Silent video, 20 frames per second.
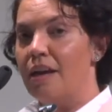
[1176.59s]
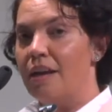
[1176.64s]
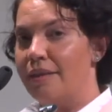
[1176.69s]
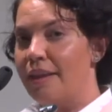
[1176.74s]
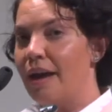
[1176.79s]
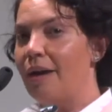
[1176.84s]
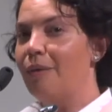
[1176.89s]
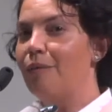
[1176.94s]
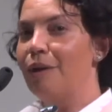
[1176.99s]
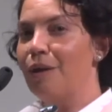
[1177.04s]

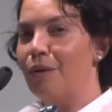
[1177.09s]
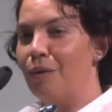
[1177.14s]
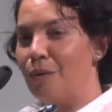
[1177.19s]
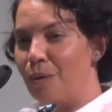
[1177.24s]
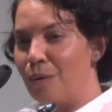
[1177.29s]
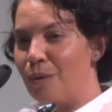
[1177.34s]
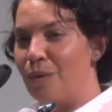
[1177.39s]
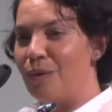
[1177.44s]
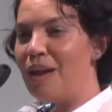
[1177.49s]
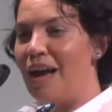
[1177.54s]
that we
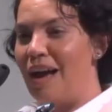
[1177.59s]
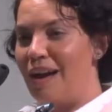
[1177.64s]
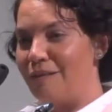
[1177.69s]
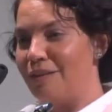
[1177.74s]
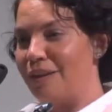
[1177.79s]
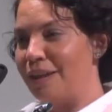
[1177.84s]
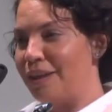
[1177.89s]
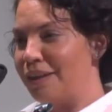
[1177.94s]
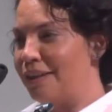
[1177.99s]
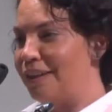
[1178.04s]
all
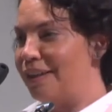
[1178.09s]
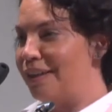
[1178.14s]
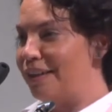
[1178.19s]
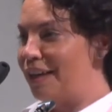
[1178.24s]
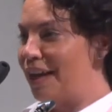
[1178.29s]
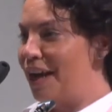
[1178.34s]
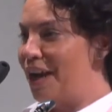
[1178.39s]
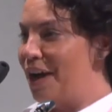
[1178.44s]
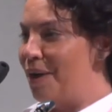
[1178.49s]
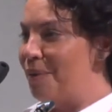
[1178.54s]
have little
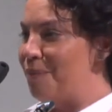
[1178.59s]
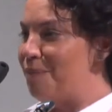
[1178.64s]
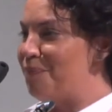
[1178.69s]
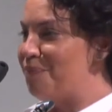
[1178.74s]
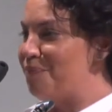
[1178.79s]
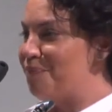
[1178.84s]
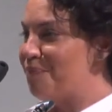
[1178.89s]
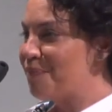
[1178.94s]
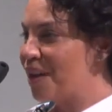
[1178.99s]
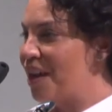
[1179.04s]
um,
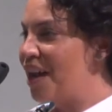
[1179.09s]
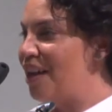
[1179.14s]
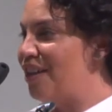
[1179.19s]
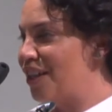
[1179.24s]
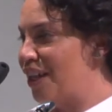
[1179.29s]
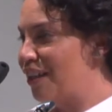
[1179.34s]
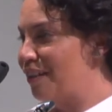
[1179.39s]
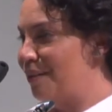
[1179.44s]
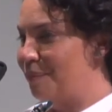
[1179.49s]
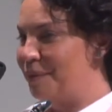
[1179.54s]

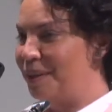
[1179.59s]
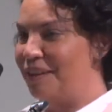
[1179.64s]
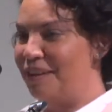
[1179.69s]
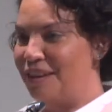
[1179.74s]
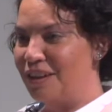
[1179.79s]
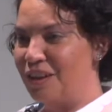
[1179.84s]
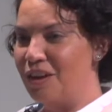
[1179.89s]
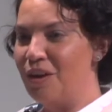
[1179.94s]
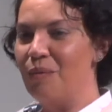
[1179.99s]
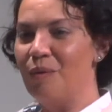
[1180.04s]
adjustments.
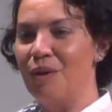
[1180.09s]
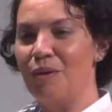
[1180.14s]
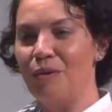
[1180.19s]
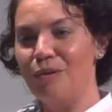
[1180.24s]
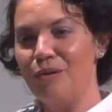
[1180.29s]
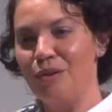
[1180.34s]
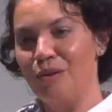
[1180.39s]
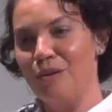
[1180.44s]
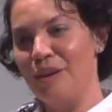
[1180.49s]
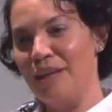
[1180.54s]
You know, we all
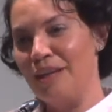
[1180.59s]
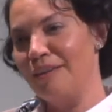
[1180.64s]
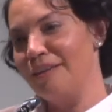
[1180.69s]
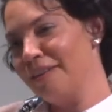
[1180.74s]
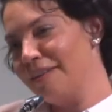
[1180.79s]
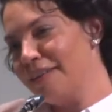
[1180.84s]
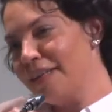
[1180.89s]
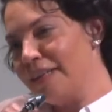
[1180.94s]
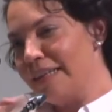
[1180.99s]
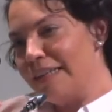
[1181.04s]
do things
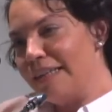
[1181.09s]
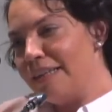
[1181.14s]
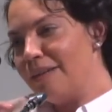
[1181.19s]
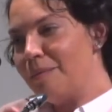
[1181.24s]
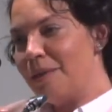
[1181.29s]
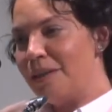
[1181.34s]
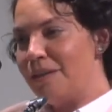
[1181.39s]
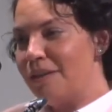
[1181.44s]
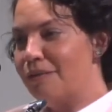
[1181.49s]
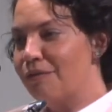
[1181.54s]
just a little
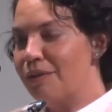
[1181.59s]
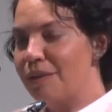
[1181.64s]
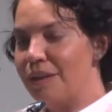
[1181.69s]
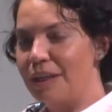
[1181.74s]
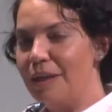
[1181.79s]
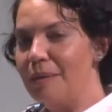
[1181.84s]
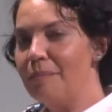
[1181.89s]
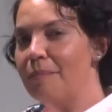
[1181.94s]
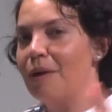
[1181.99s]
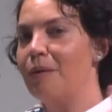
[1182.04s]
bit
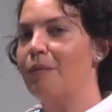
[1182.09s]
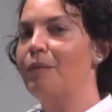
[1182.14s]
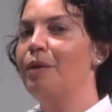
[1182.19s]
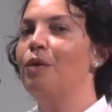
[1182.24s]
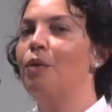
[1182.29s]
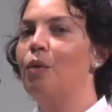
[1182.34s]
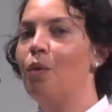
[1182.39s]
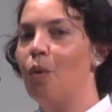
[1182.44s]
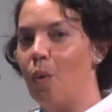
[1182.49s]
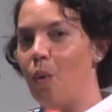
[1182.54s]
differently, but we
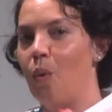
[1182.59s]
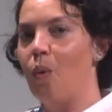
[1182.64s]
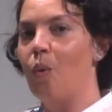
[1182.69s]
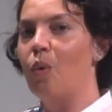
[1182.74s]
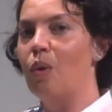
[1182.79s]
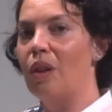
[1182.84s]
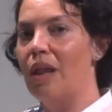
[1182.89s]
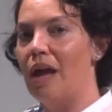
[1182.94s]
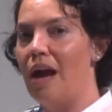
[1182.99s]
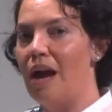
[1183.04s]

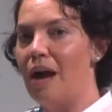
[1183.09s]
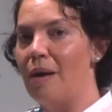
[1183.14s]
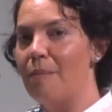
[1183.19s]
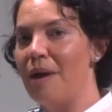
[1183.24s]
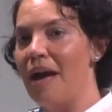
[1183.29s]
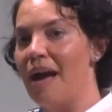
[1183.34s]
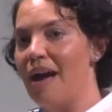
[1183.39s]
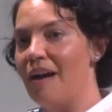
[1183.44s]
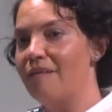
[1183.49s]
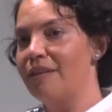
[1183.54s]
all um,
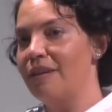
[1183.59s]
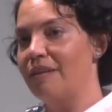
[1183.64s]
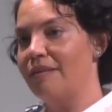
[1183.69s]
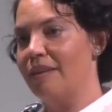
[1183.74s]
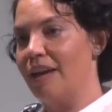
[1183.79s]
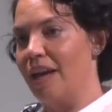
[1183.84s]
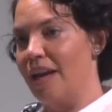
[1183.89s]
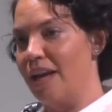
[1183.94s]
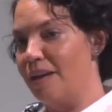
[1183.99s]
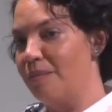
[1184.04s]
have the
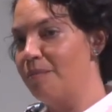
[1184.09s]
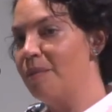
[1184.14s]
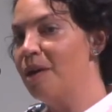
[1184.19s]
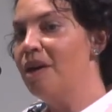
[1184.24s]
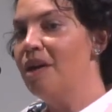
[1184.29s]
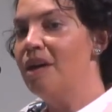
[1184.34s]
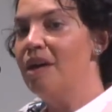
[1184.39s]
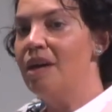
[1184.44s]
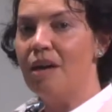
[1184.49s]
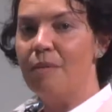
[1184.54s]
same
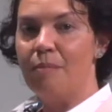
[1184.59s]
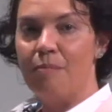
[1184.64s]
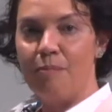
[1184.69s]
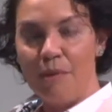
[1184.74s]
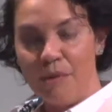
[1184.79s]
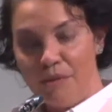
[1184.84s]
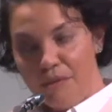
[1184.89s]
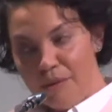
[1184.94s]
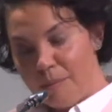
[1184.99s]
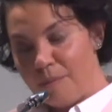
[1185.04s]

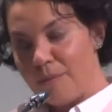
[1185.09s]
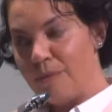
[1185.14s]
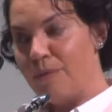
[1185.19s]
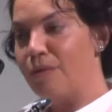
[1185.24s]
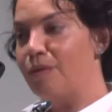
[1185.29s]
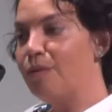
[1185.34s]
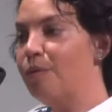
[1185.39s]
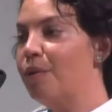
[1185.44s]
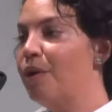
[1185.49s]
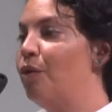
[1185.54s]

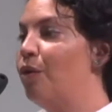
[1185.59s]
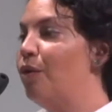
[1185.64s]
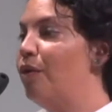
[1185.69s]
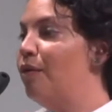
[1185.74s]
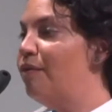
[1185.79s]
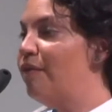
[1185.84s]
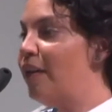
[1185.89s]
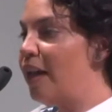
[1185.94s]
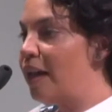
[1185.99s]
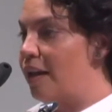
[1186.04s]
principles. We're
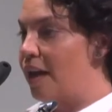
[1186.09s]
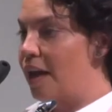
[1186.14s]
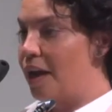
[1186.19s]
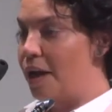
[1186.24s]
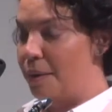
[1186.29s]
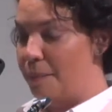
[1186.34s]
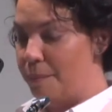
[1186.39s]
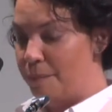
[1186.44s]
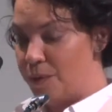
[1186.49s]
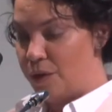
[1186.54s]
all
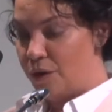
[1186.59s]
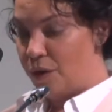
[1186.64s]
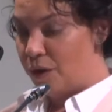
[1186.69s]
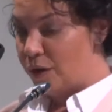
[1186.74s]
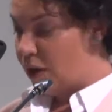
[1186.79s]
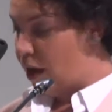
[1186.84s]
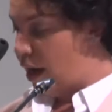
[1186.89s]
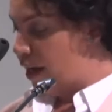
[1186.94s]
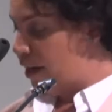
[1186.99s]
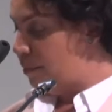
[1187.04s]
um, you know
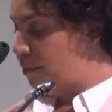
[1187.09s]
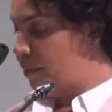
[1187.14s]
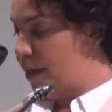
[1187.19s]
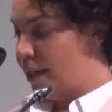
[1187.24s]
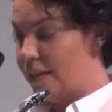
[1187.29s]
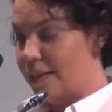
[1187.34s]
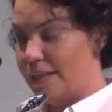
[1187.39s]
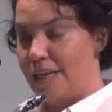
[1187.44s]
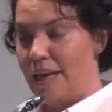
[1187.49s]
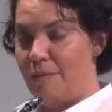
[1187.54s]
guided by
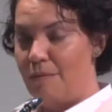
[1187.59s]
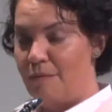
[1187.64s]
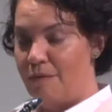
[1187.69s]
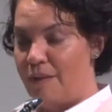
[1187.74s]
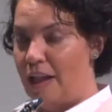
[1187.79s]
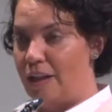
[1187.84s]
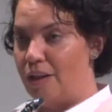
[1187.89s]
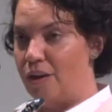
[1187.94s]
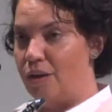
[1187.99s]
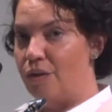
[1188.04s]
the same
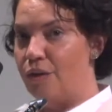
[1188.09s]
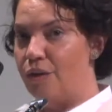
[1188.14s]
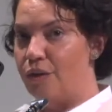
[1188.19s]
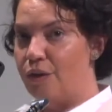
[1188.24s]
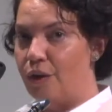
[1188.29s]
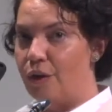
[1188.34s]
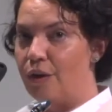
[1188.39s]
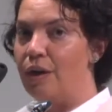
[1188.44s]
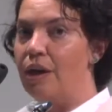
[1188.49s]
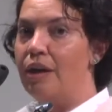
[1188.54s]
values.
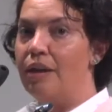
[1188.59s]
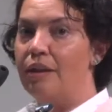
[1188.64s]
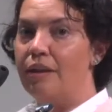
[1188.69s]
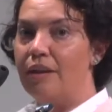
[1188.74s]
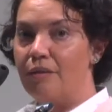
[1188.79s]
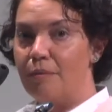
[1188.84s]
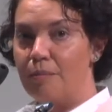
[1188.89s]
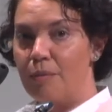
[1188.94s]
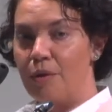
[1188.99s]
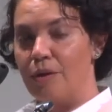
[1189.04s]
So
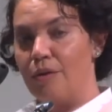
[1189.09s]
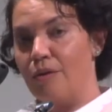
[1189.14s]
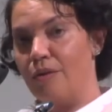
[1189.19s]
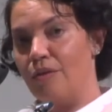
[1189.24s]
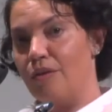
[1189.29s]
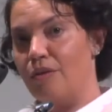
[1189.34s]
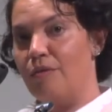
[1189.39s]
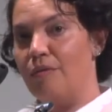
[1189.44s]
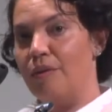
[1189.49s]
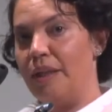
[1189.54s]
this model
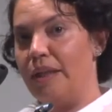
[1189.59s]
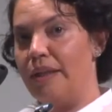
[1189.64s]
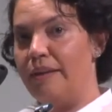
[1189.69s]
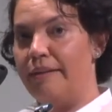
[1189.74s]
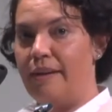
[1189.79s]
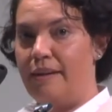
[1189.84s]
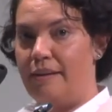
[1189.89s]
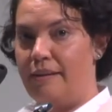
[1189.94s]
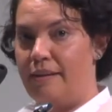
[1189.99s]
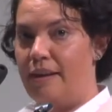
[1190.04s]
just really
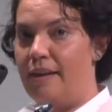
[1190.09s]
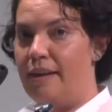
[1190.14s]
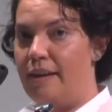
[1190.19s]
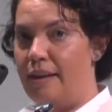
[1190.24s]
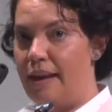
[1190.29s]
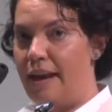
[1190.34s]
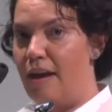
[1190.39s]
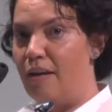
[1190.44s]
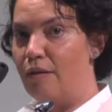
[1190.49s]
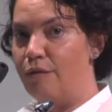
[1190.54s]
does
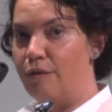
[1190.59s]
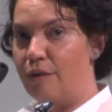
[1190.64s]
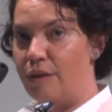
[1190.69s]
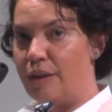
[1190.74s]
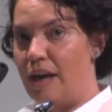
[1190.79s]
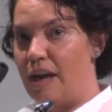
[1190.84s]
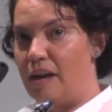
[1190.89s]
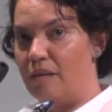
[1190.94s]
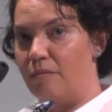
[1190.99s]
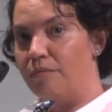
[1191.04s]
allow for
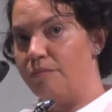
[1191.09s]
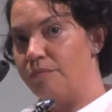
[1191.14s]
that,